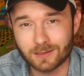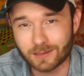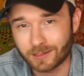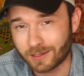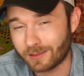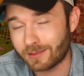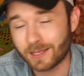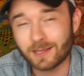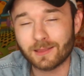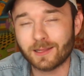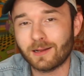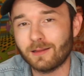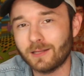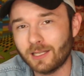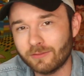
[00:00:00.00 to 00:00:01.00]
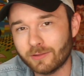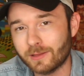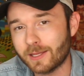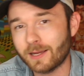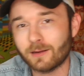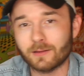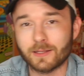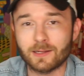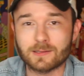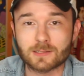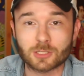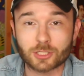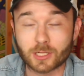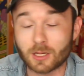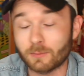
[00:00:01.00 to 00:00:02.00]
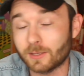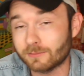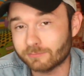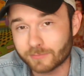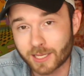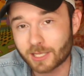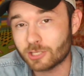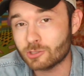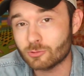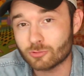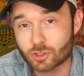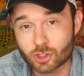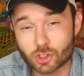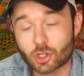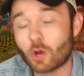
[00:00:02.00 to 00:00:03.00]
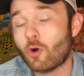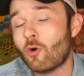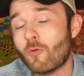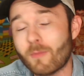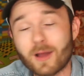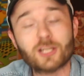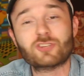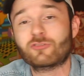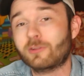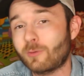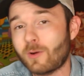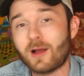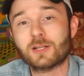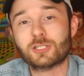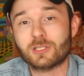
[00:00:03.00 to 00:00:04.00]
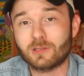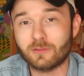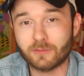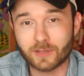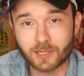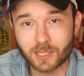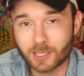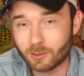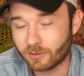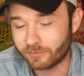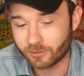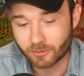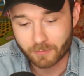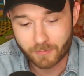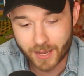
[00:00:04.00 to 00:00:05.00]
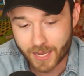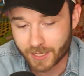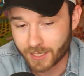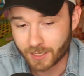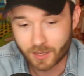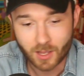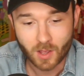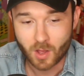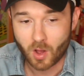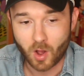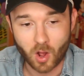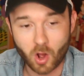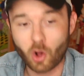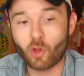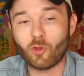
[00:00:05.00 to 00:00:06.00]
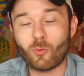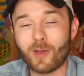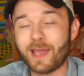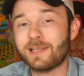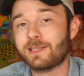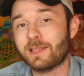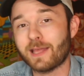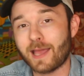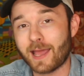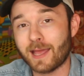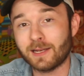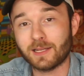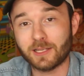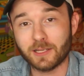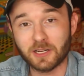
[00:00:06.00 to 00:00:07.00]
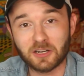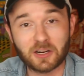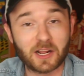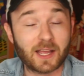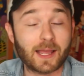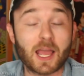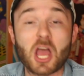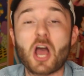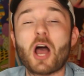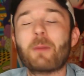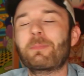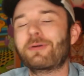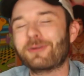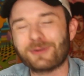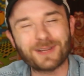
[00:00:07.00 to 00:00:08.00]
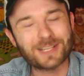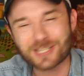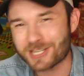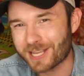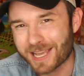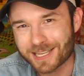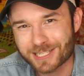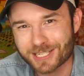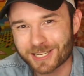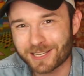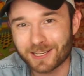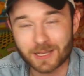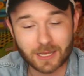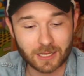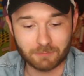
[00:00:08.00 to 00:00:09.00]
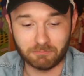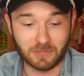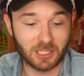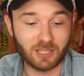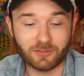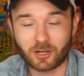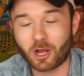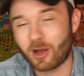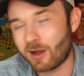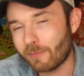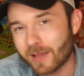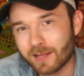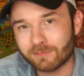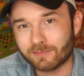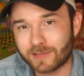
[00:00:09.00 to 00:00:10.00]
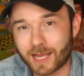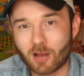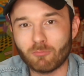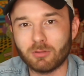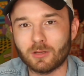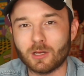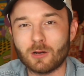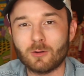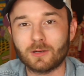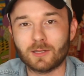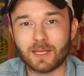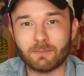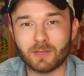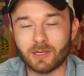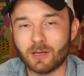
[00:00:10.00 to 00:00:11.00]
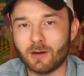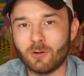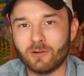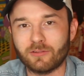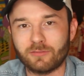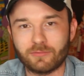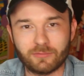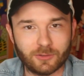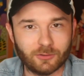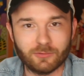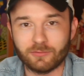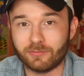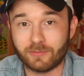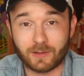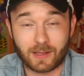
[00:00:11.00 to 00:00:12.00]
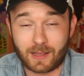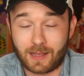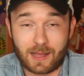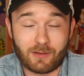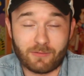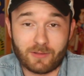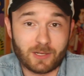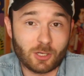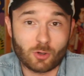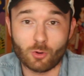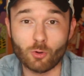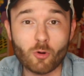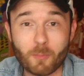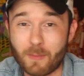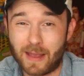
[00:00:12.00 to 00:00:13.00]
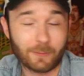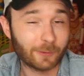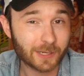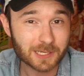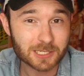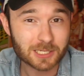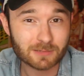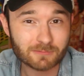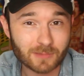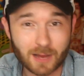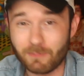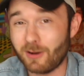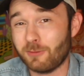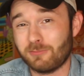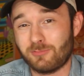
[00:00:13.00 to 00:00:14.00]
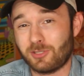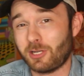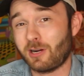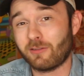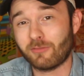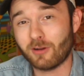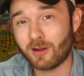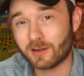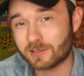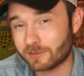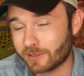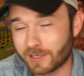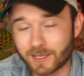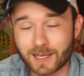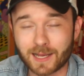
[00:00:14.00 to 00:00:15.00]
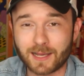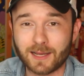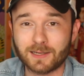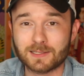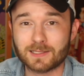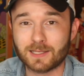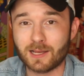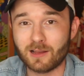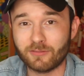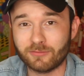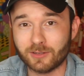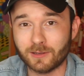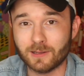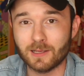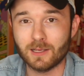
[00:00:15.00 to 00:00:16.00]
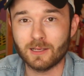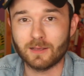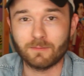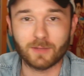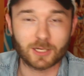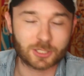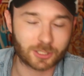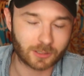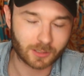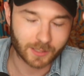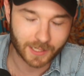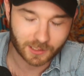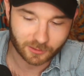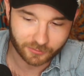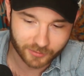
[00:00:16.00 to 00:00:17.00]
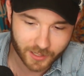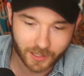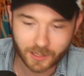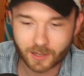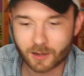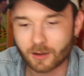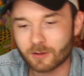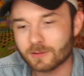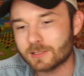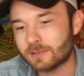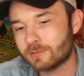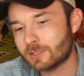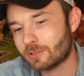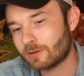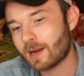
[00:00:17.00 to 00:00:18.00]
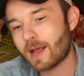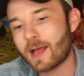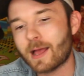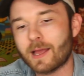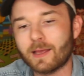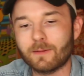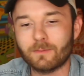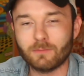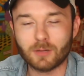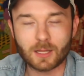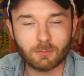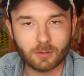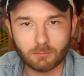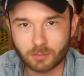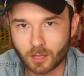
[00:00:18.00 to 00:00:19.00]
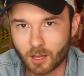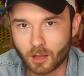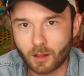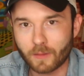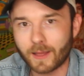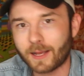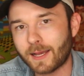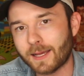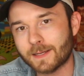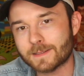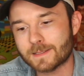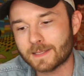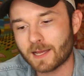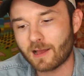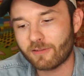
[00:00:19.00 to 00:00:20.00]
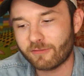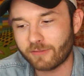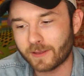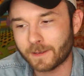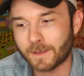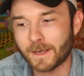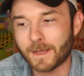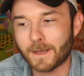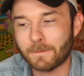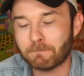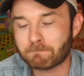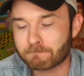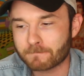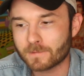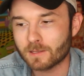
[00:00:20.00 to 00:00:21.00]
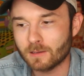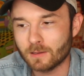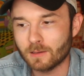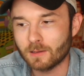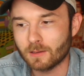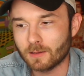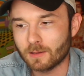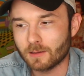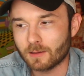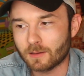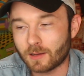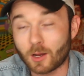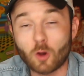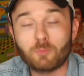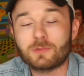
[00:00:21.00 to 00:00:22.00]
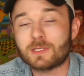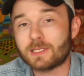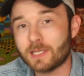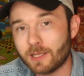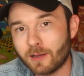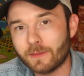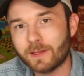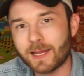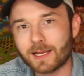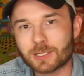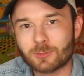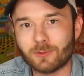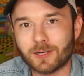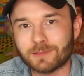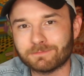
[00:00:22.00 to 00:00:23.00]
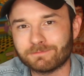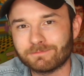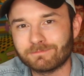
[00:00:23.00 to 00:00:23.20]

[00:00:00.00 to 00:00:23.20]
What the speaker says: And I think that I'll leave you there, ladies and gentlemen. Thank you so much for watching the video. If you made it all the way to the end here, I appreciate you. Leave a comment down below and let me know if you have any cool memories about Star Fox or any of that kind of stuff. And make sure to like the video, subscribe, blah, blah, blah, all that kind of stuff. And I hope to see you on the next one.